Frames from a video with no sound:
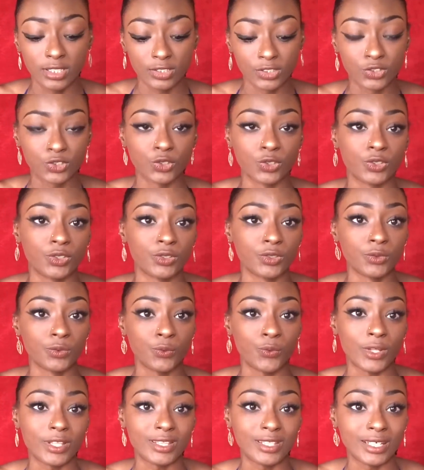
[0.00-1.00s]
So
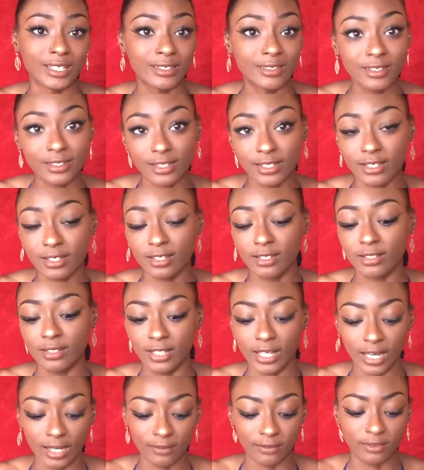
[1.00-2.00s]
when they cook it,
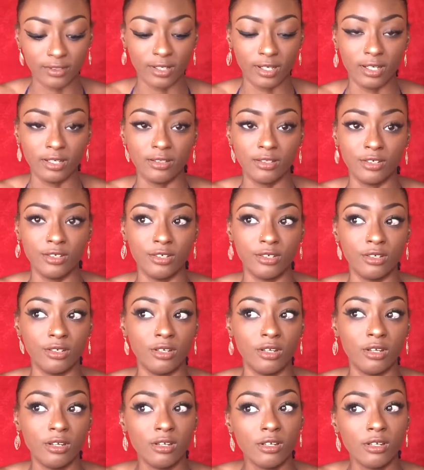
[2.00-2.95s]
they have to either